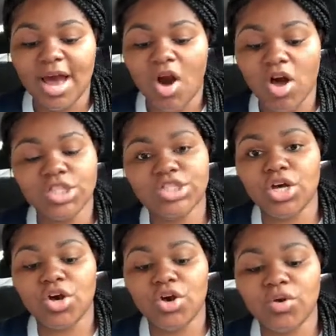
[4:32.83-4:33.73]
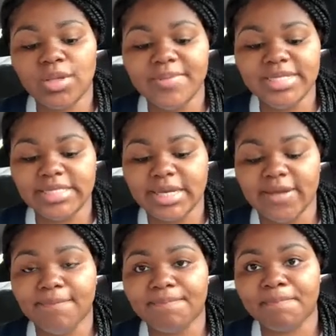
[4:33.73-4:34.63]
Also, let me
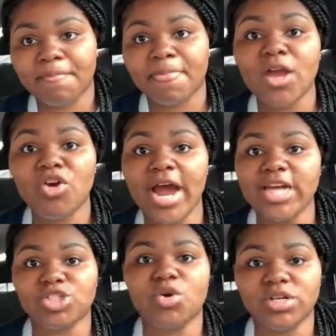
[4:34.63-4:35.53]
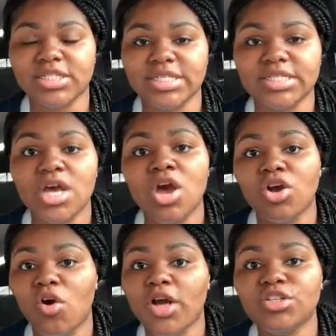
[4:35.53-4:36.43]
see. Crash courses.
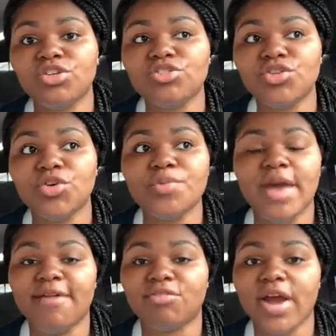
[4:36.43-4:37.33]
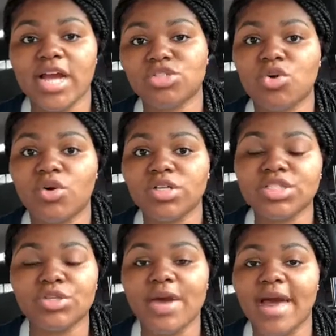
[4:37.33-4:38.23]
Go on YouTube. You have Crash
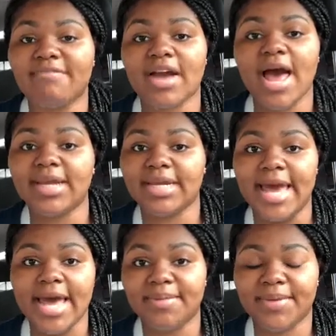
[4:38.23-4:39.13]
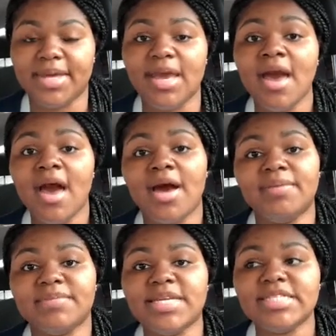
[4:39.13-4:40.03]
Course. You have Khan Academy.
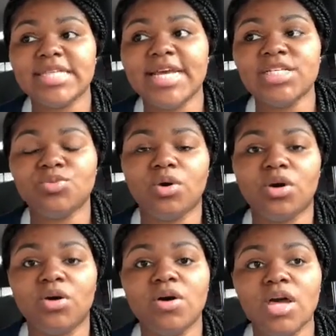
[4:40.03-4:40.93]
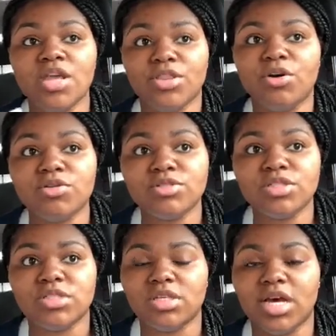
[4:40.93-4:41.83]
These things
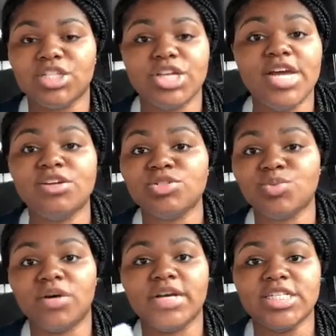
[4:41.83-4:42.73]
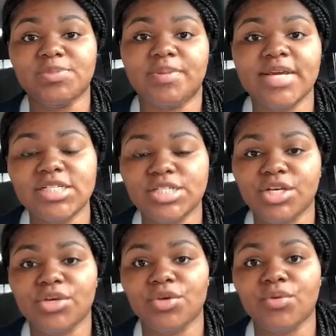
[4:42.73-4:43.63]
those channels will explain to
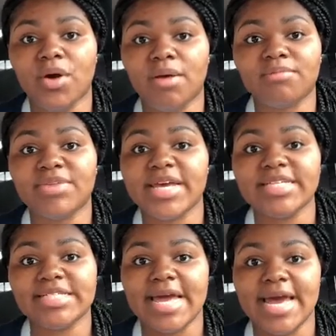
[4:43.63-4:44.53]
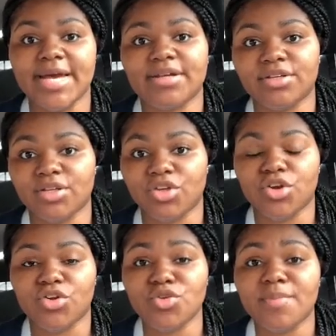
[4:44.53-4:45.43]
you things that
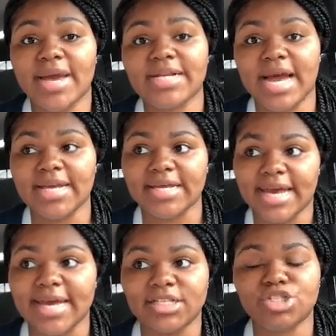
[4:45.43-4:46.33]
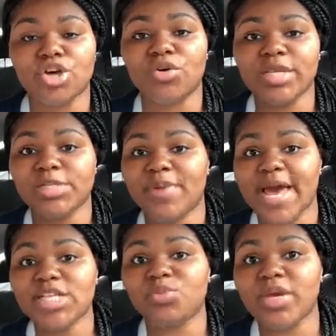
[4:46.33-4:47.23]
you might not get. So this
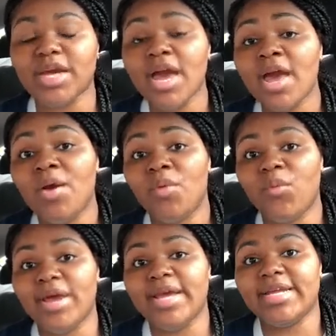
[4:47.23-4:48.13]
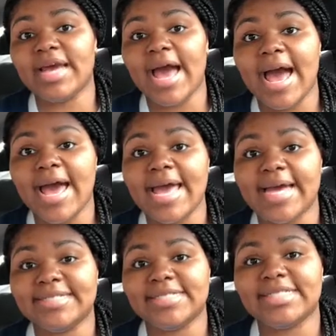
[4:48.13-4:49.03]
past week, when I
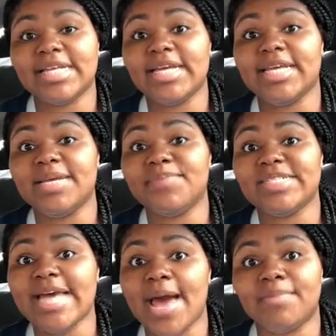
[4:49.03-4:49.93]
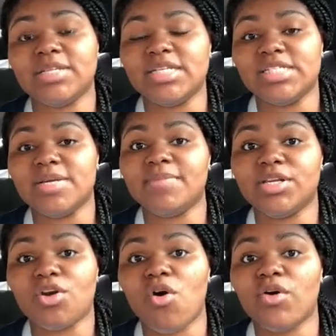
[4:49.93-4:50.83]
had to study metabolism
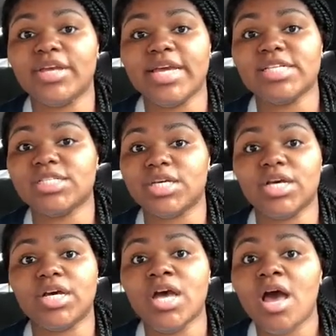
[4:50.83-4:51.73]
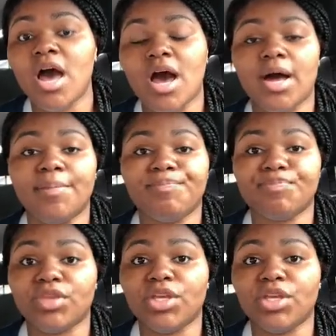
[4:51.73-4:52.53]
and going into glycogen